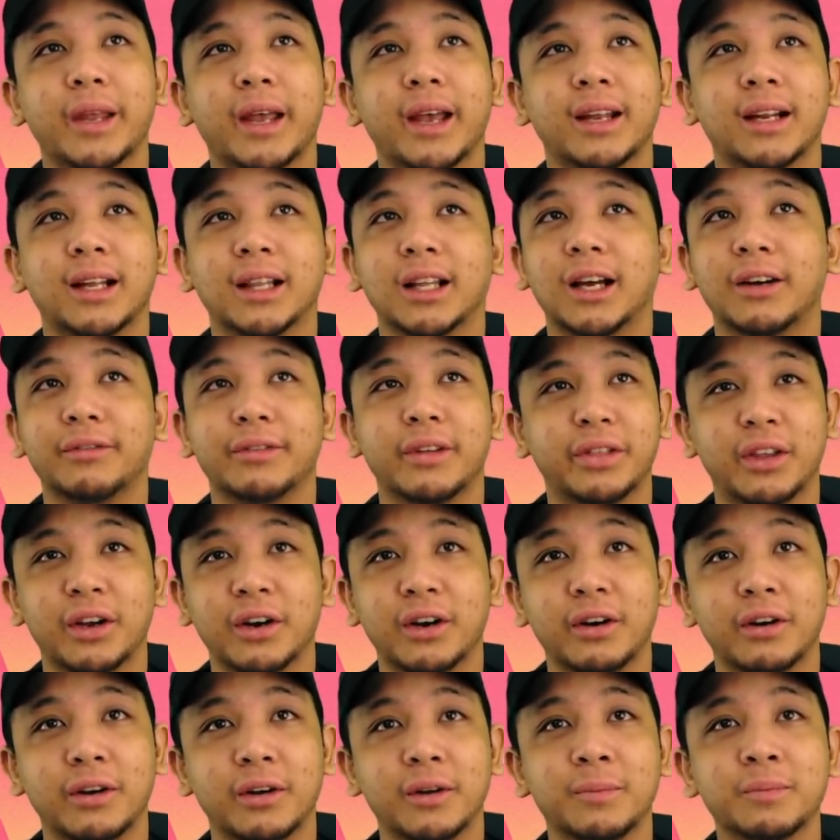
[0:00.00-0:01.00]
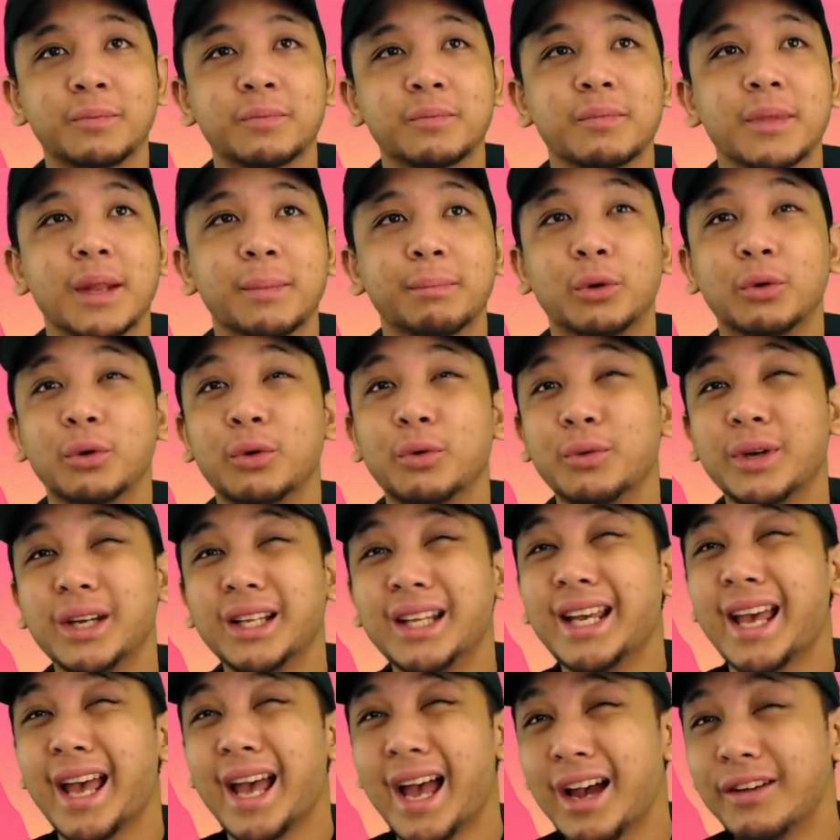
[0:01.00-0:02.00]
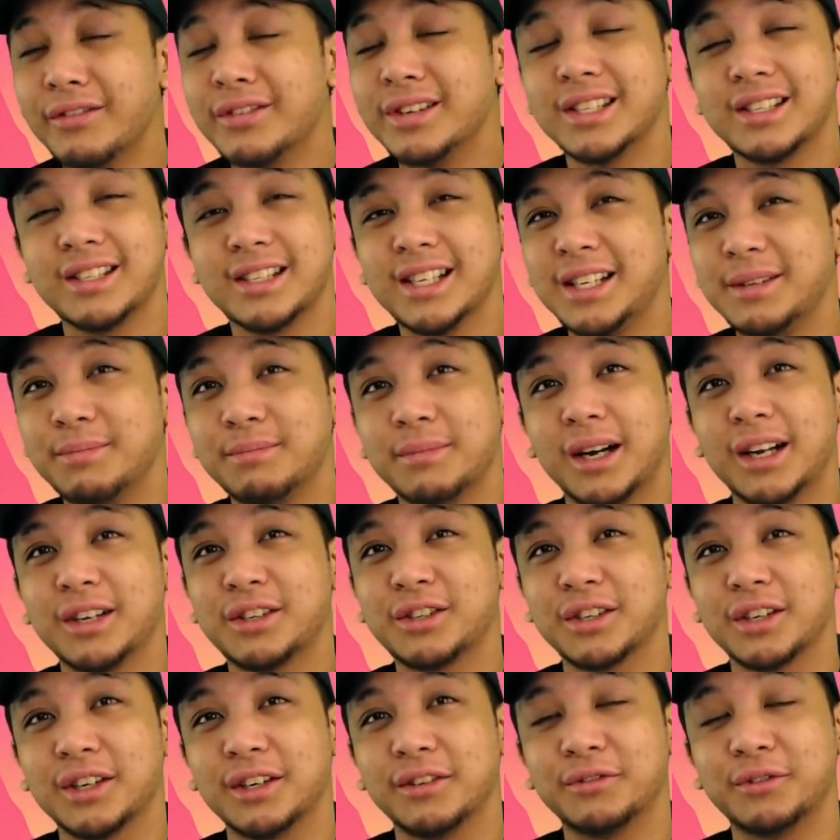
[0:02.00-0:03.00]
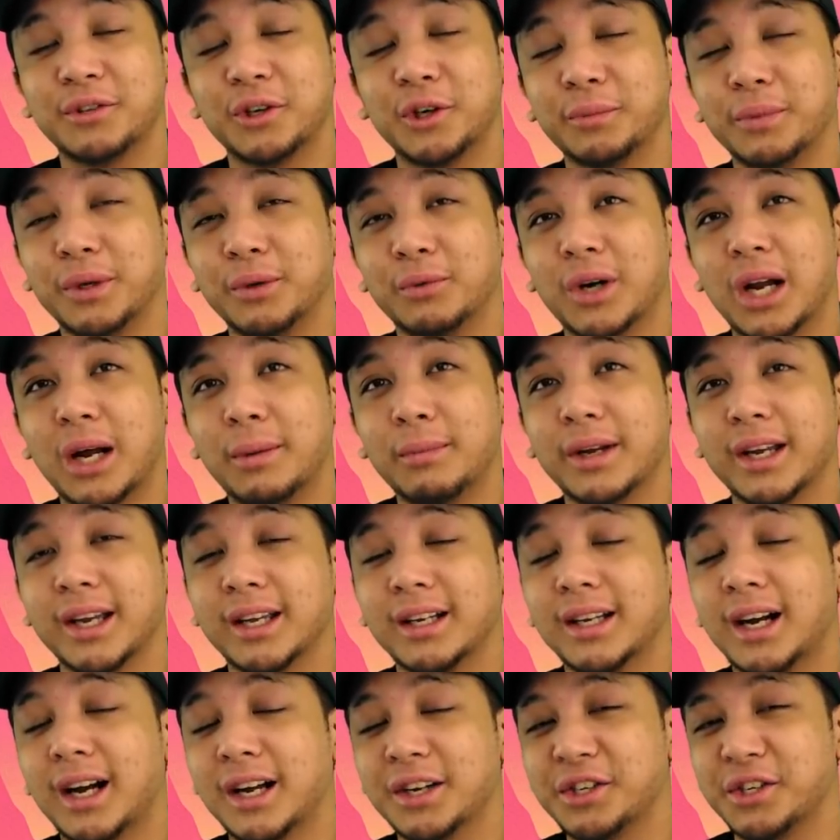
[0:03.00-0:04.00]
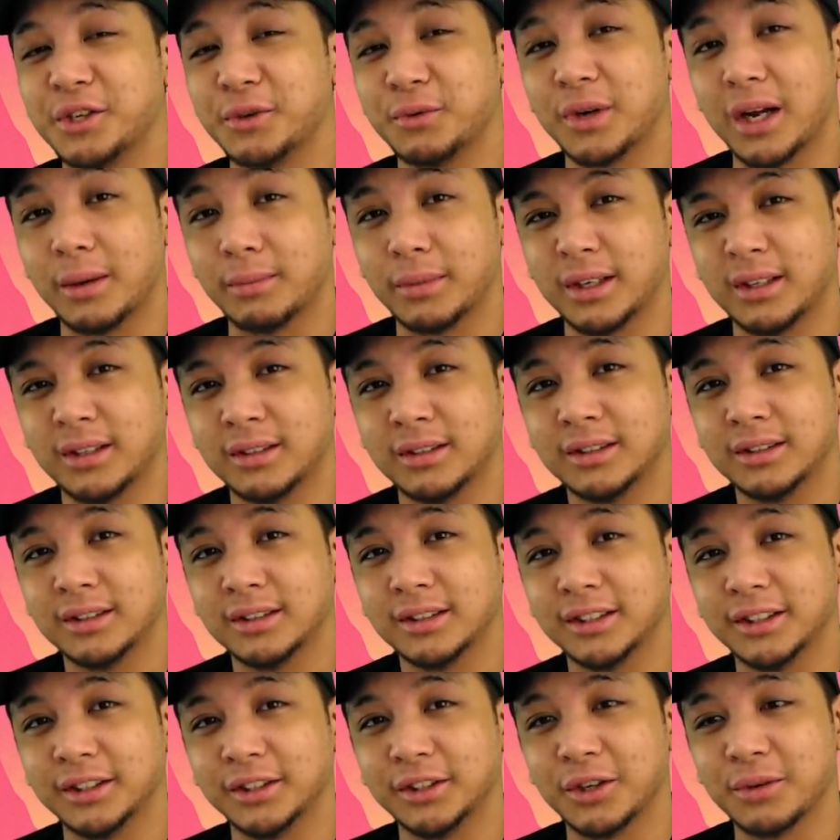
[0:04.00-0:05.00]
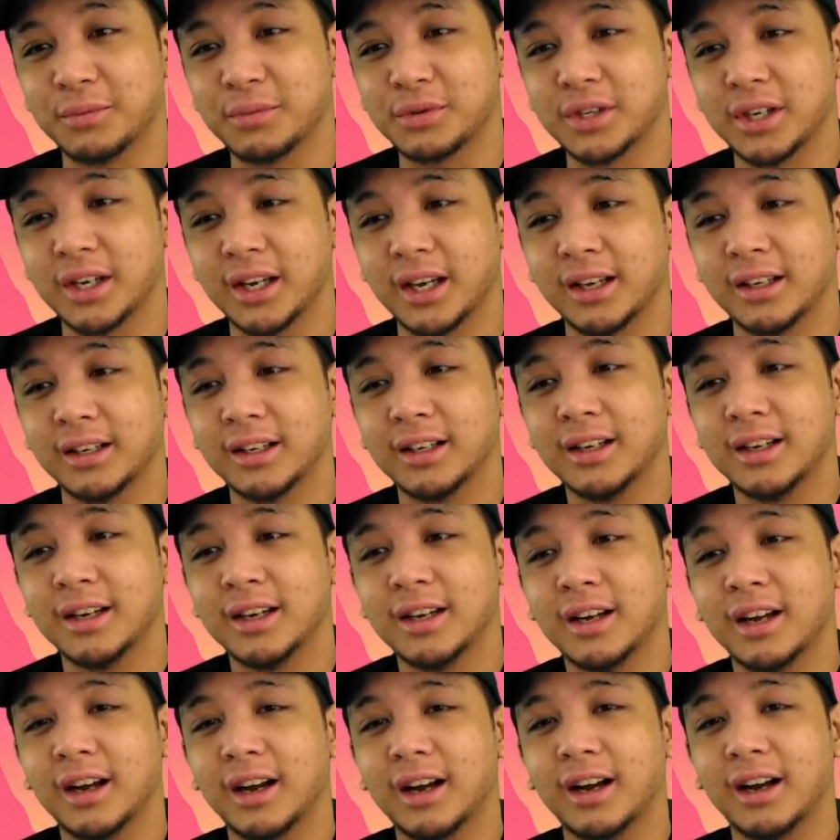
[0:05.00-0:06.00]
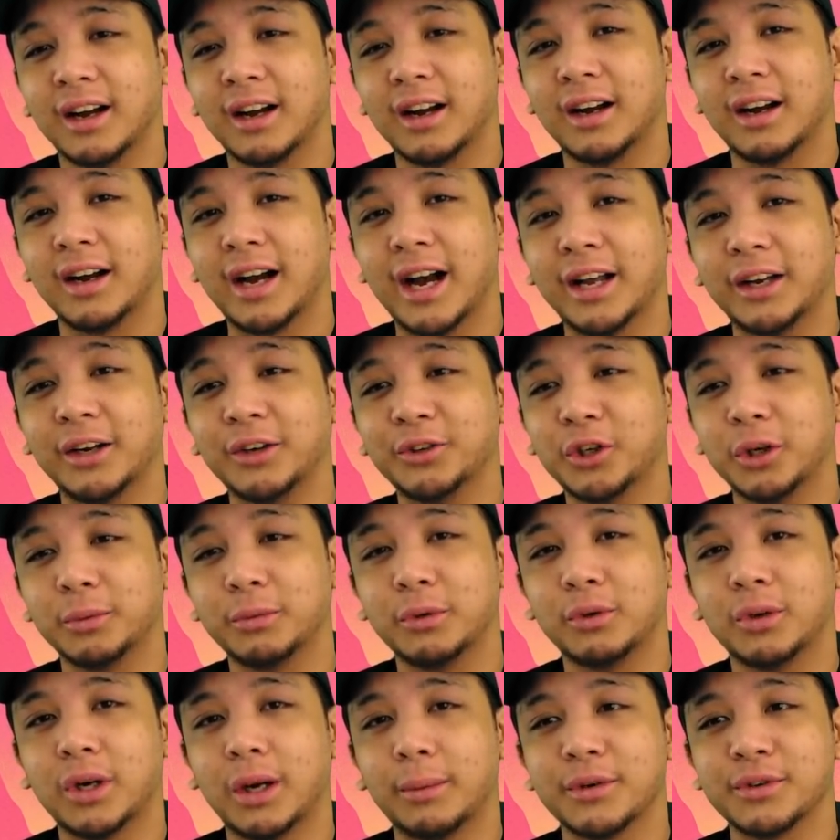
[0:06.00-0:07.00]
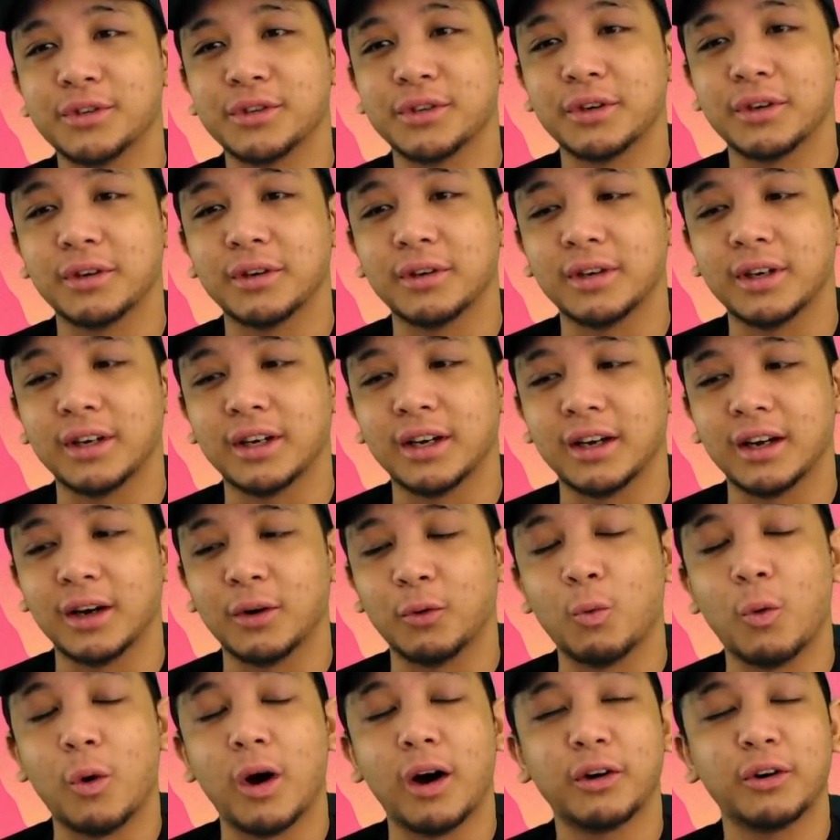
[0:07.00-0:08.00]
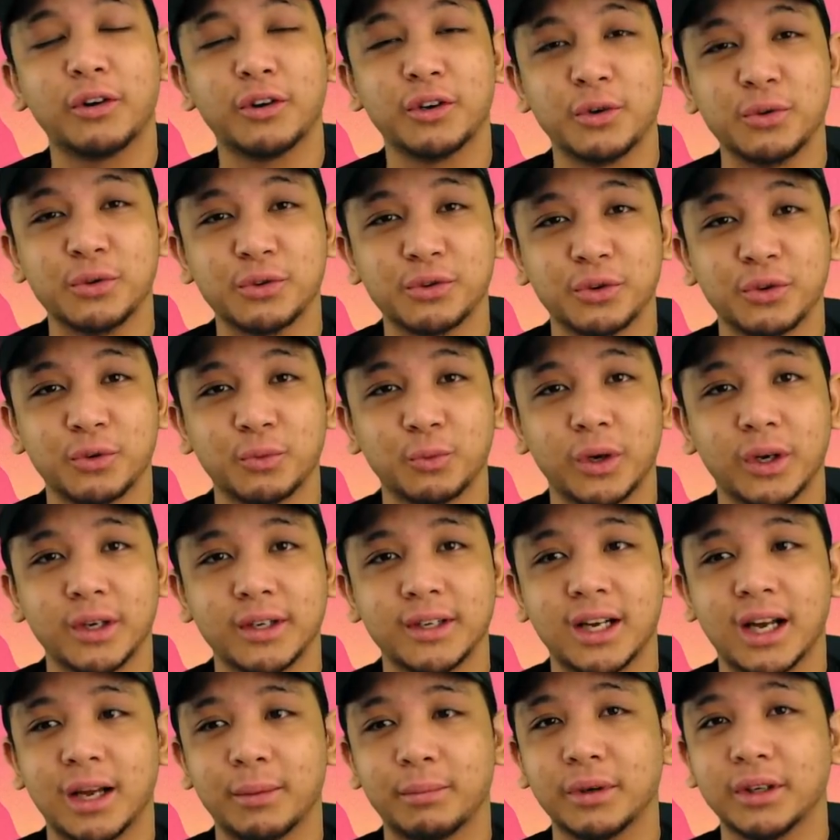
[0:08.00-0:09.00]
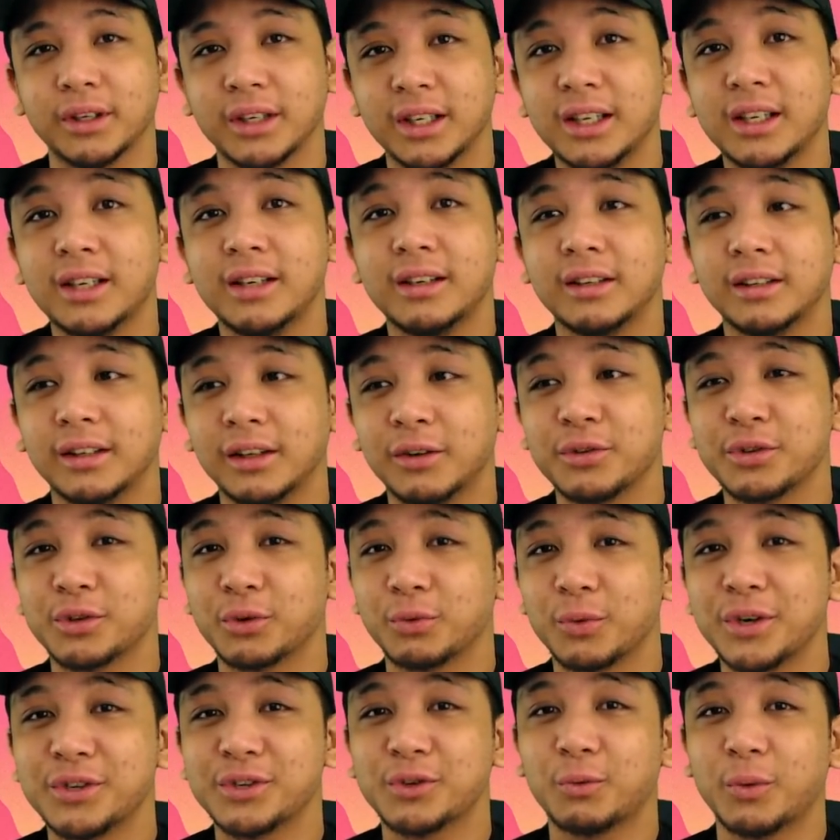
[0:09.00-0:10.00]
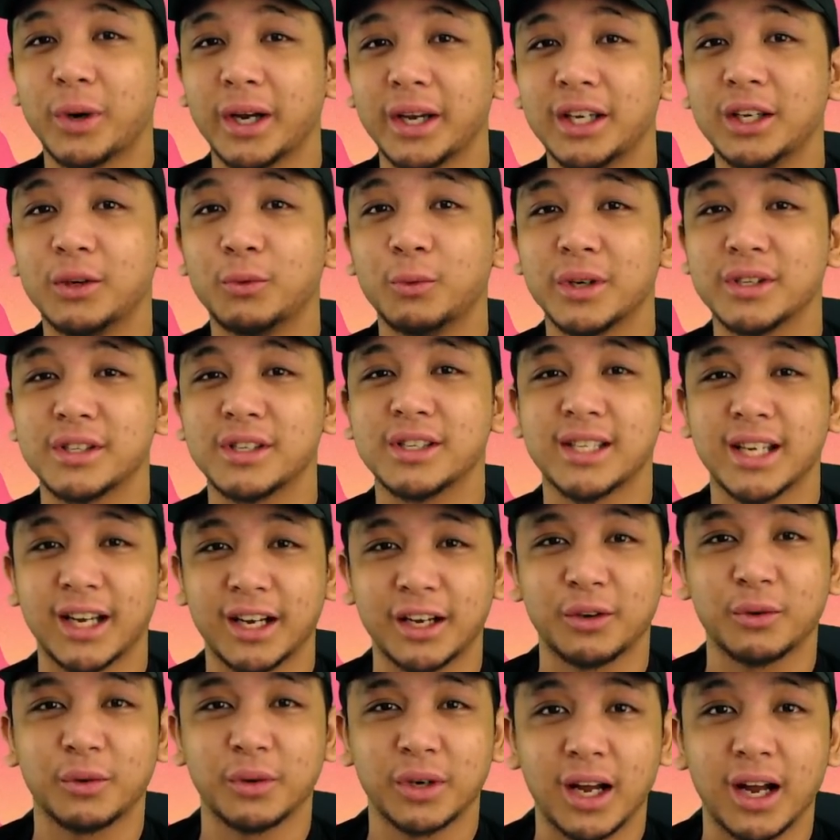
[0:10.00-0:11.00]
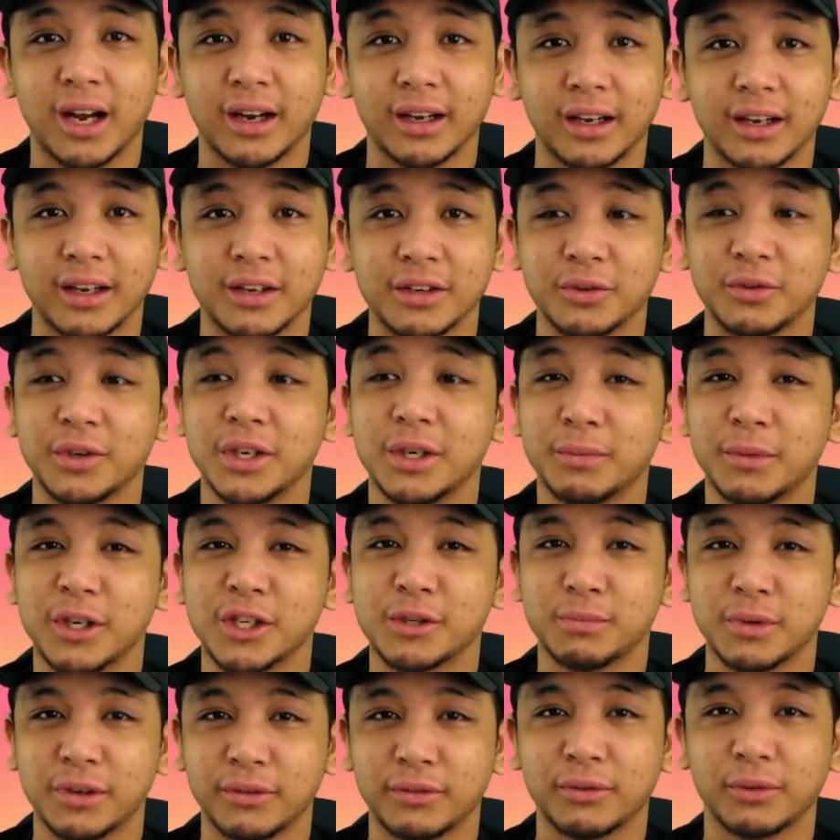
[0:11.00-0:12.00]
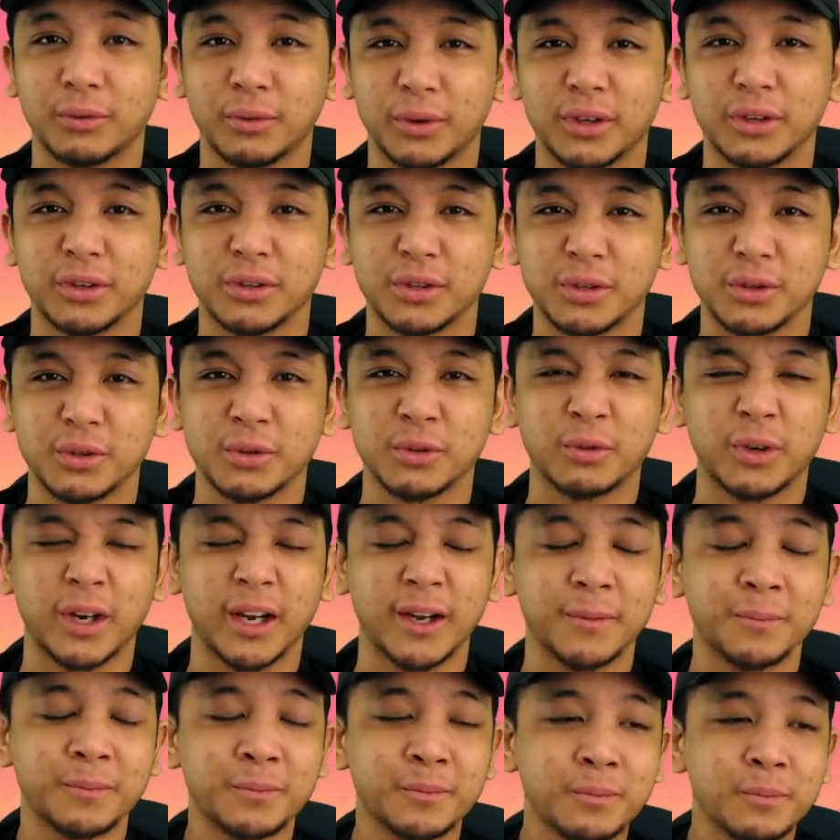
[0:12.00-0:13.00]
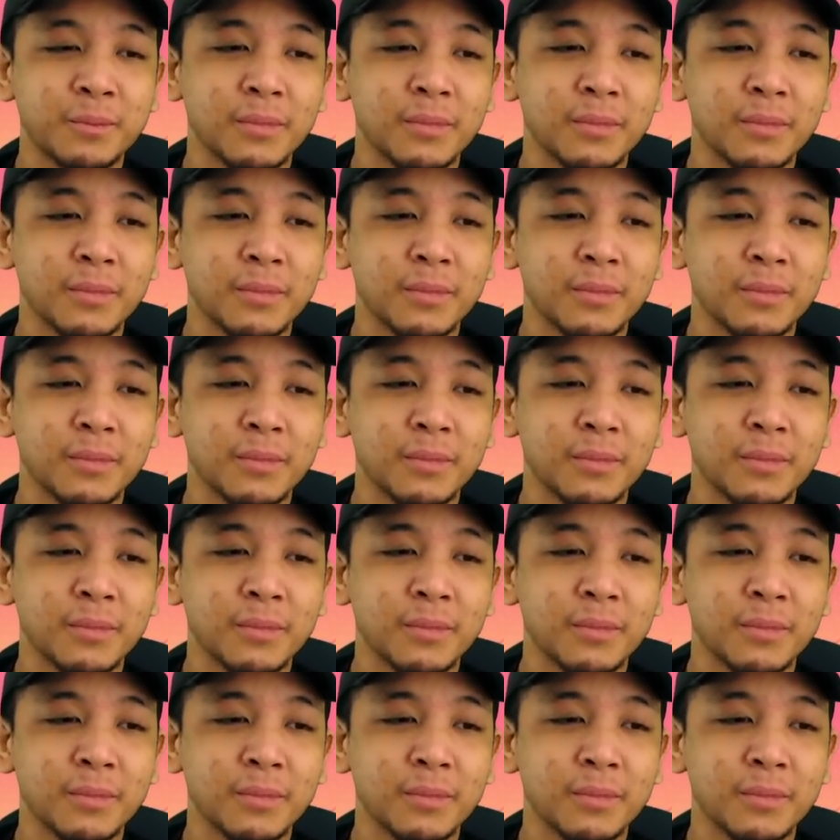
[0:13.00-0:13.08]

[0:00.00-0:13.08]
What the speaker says: and I love the third, but we really haven't seen much of Tobirama and Hashirama, you know what I'm saying? I know Tobirama's a water user and whatnot, but there was a reason why he was a second Hokage, so he must be for real too, right?